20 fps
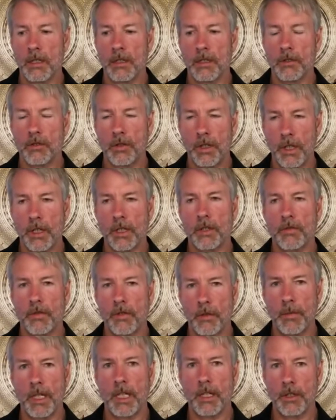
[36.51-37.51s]

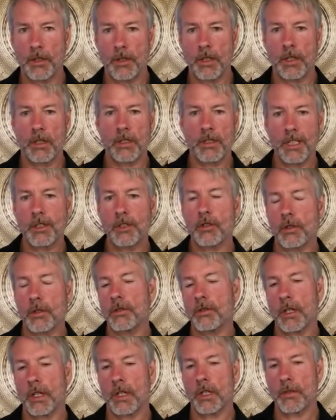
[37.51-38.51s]
transformation, digital
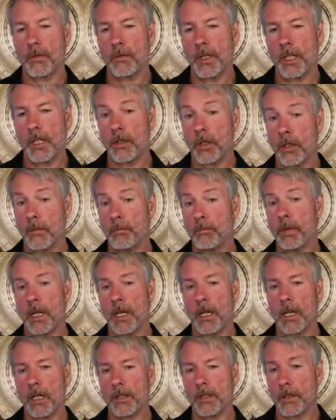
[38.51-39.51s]
transformation of
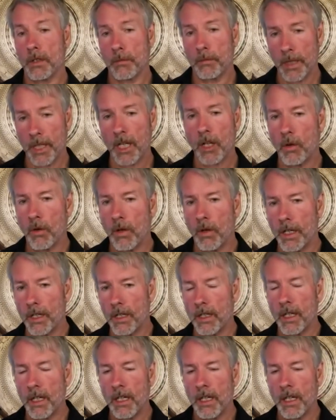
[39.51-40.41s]
bonds to Bitcoin.